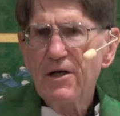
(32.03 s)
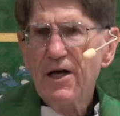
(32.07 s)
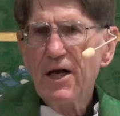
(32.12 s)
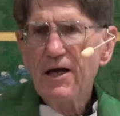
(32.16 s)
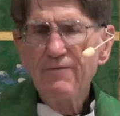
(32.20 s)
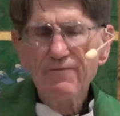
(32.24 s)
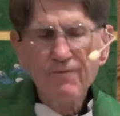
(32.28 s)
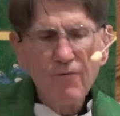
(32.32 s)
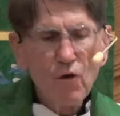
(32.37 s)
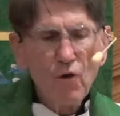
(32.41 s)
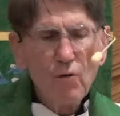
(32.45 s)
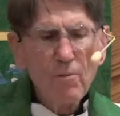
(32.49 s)

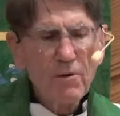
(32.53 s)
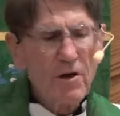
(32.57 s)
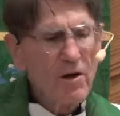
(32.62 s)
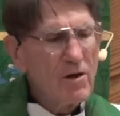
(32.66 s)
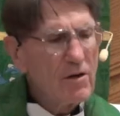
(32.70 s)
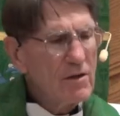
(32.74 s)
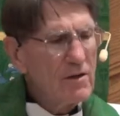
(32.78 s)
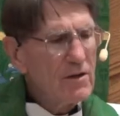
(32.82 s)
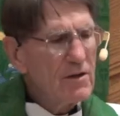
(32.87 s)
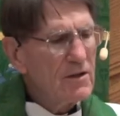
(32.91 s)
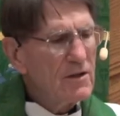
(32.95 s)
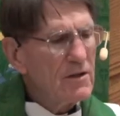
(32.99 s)
And
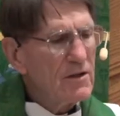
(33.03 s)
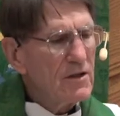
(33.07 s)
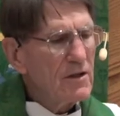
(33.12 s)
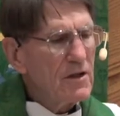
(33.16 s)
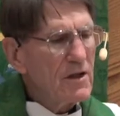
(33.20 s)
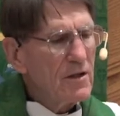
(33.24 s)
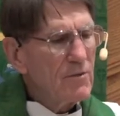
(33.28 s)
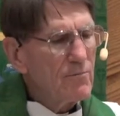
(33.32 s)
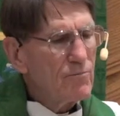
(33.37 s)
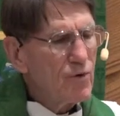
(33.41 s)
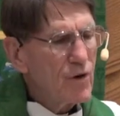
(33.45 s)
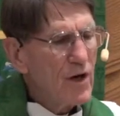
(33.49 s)
former
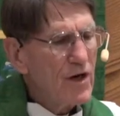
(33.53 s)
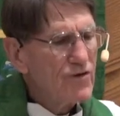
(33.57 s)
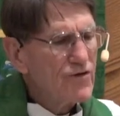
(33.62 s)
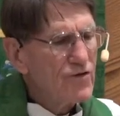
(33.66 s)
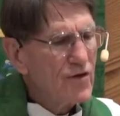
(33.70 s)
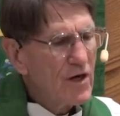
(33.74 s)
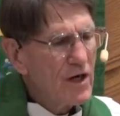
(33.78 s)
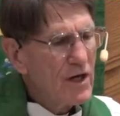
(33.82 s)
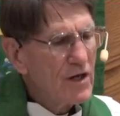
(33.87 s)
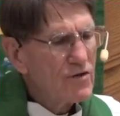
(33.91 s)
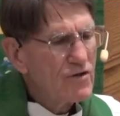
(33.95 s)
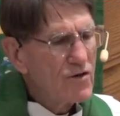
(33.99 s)

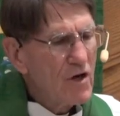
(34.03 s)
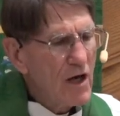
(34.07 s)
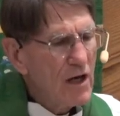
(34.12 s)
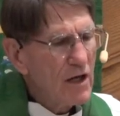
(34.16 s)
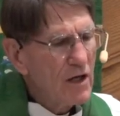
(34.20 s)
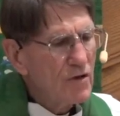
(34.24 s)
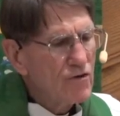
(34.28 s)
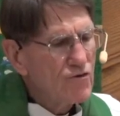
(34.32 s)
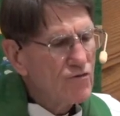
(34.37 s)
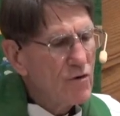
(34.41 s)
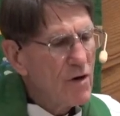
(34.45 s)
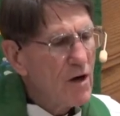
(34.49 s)
President
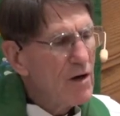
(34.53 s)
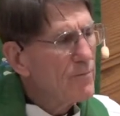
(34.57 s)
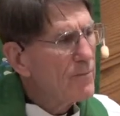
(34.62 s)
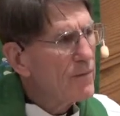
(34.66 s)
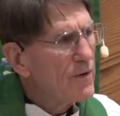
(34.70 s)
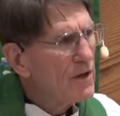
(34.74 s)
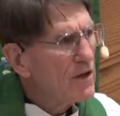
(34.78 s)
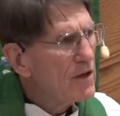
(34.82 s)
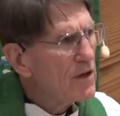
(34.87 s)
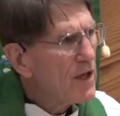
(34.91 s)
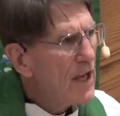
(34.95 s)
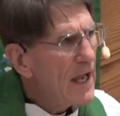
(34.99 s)
Donald Trump
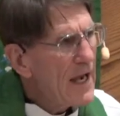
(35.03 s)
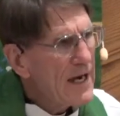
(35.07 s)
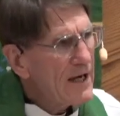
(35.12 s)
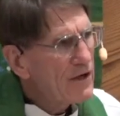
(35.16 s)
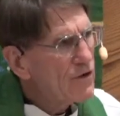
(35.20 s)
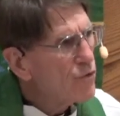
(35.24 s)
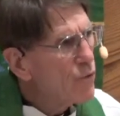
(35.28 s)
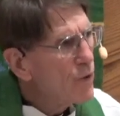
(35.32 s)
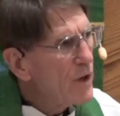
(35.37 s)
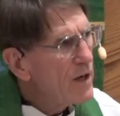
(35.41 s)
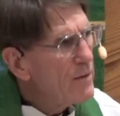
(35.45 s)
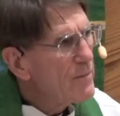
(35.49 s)

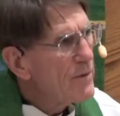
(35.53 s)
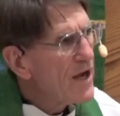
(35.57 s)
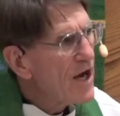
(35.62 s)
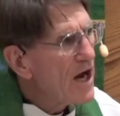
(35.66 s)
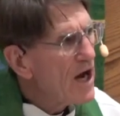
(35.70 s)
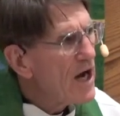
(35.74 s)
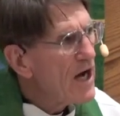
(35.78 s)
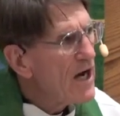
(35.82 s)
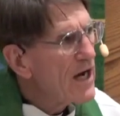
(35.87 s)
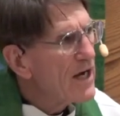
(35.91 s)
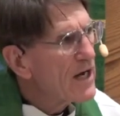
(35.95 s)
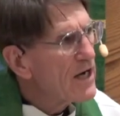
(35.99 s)
lagged way
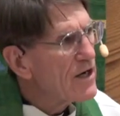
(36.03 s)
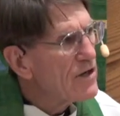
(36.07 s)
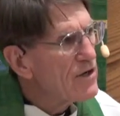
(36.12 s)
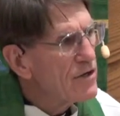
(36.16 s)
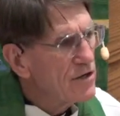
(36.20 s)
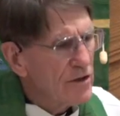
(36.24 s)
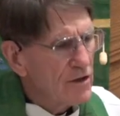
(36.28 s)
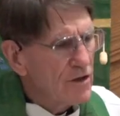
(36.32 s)
behind